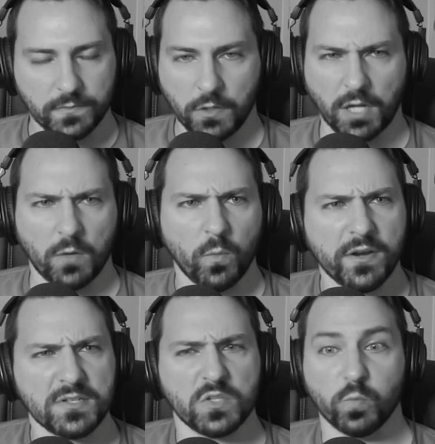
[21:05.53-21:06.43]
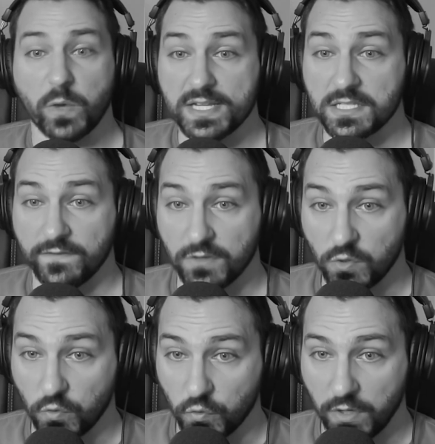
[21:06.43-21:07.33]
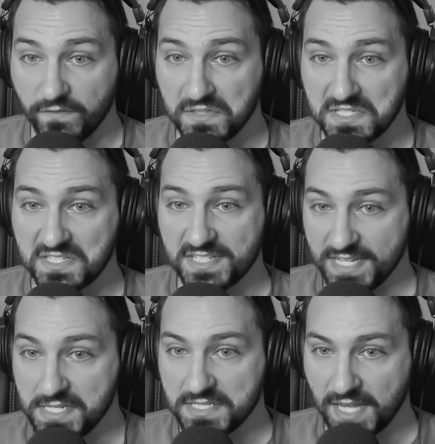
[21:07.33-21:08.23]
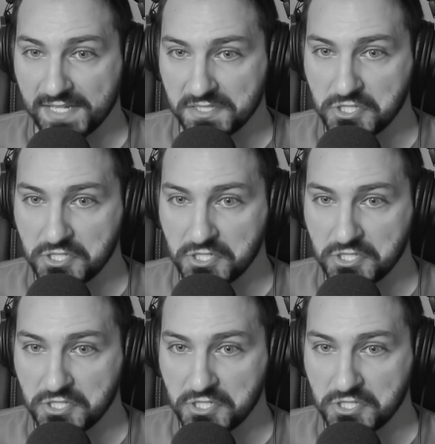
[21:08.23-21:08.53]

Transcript: Hold on. Where is the rest of the crew of this city-sized